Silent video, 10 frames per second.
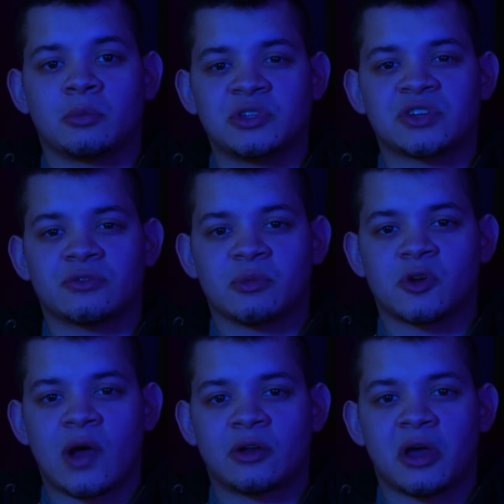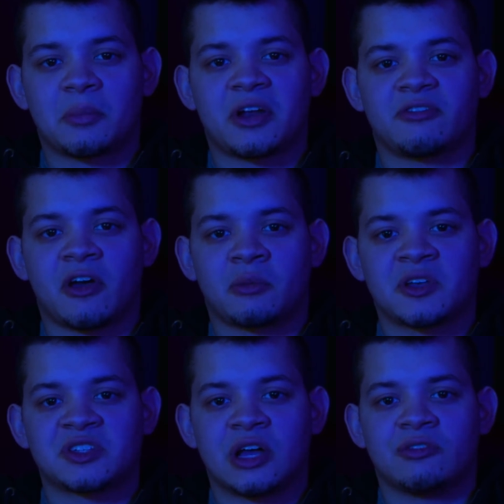own music from the ground up, and I found
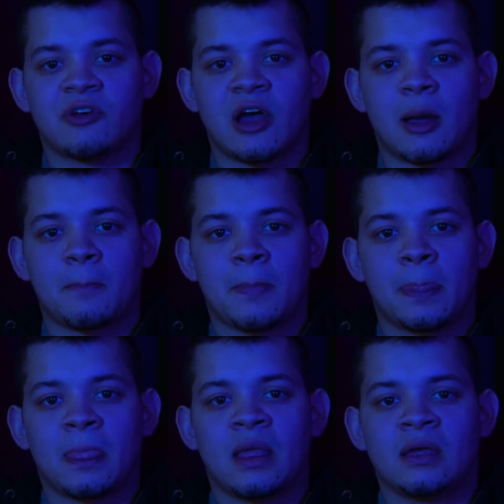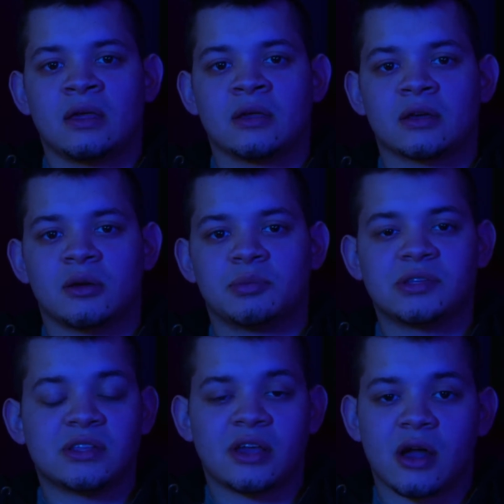myself
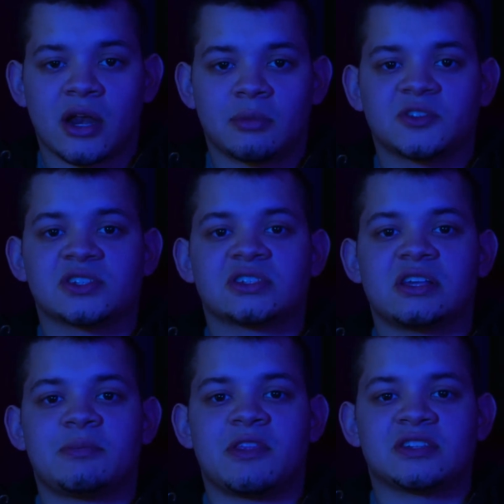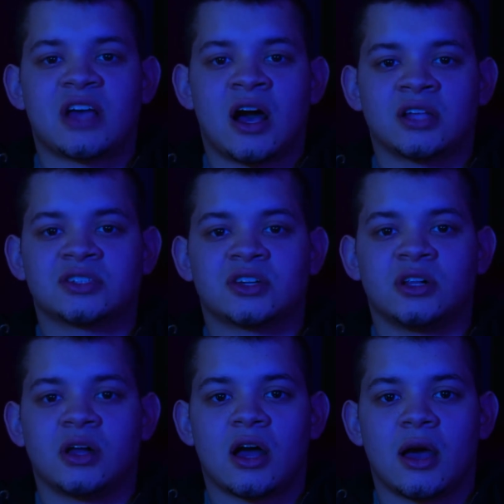completely unable to sleep in this
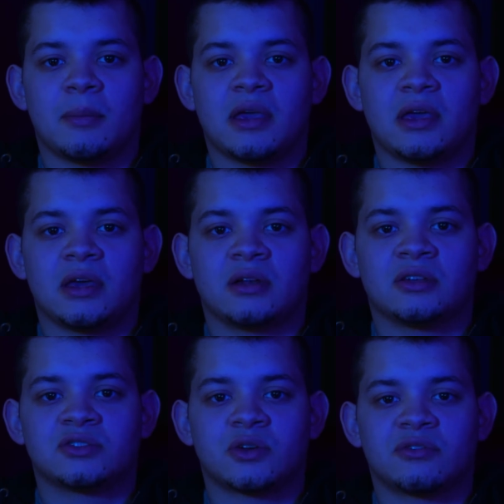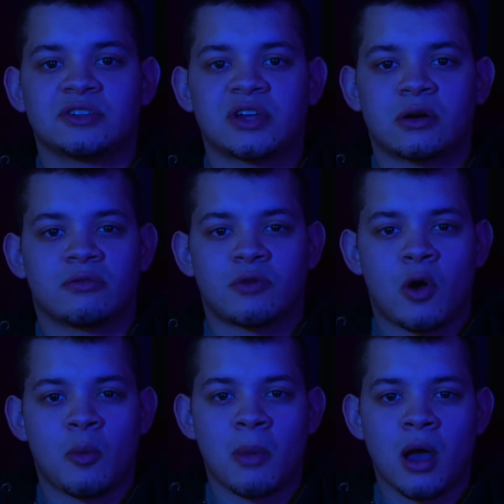hostel in sort of the center of
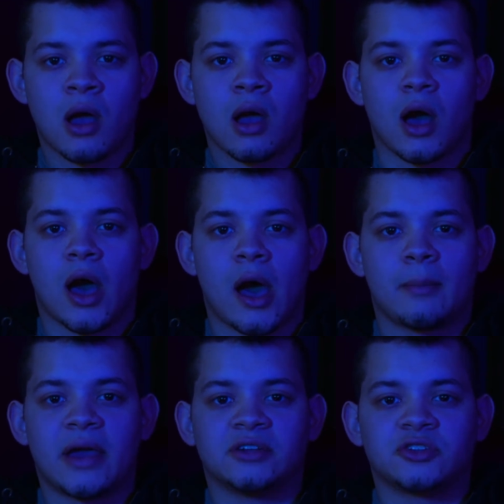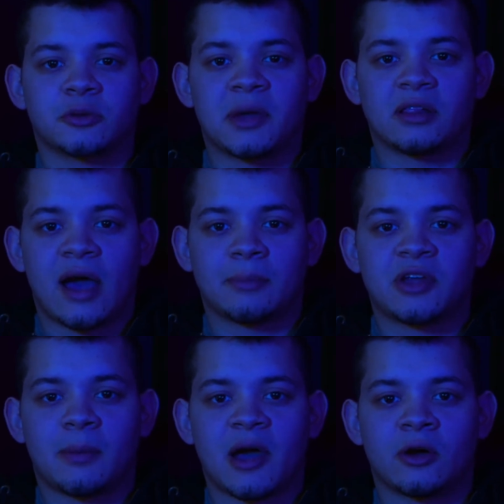Rome, and took my
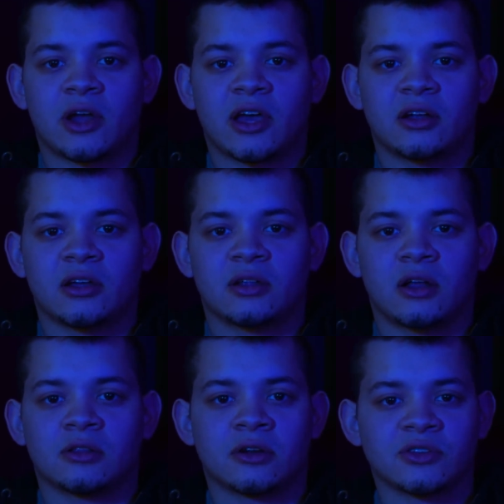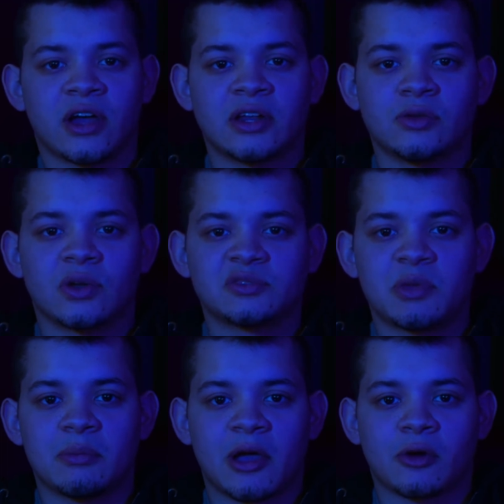laptop out. I had a little tiny
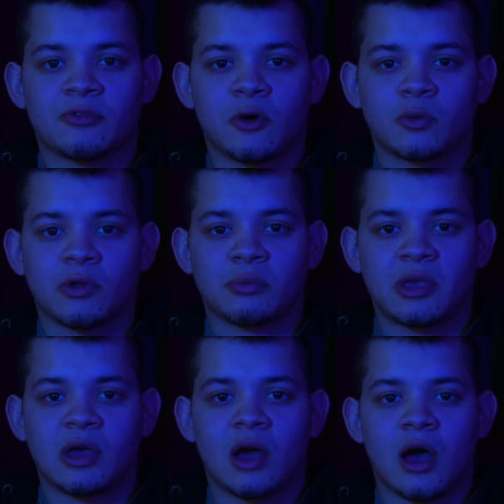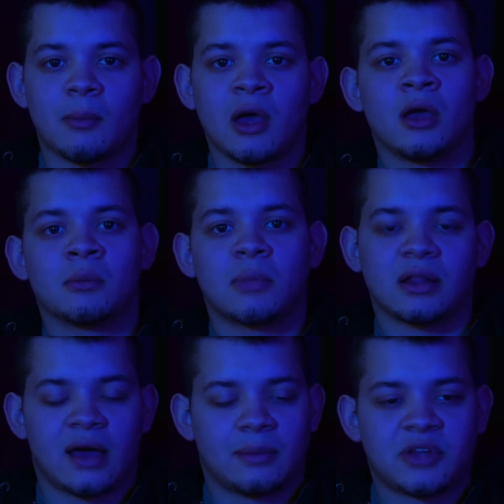USB microphone with me, my
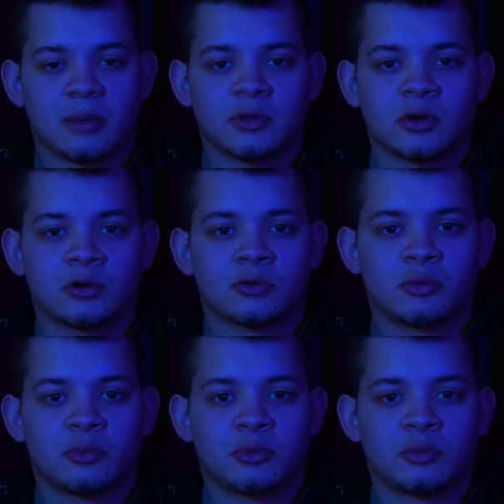laptop loaded with